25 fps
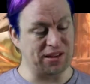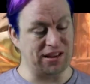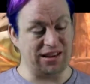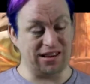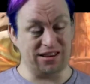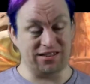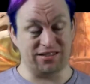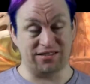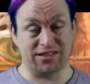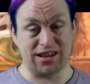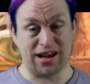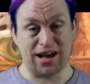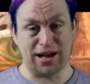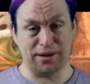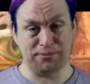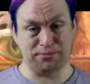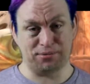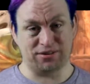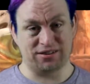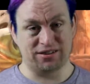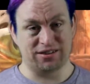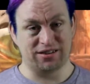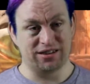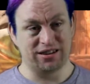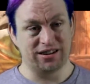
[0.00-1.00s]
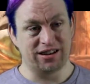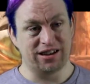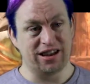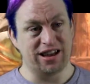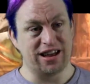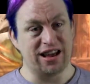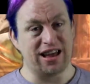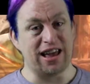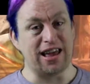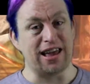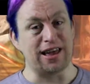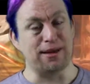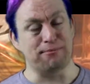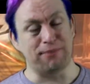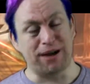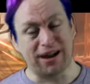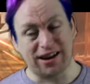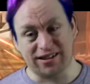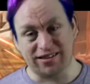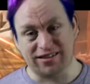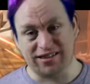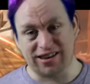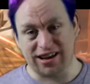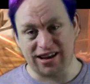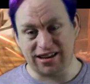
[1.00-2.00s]
He stops, he
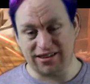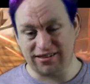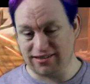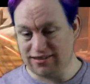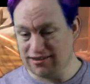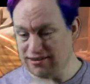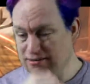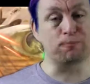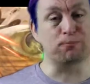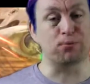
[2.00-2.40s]
meditates.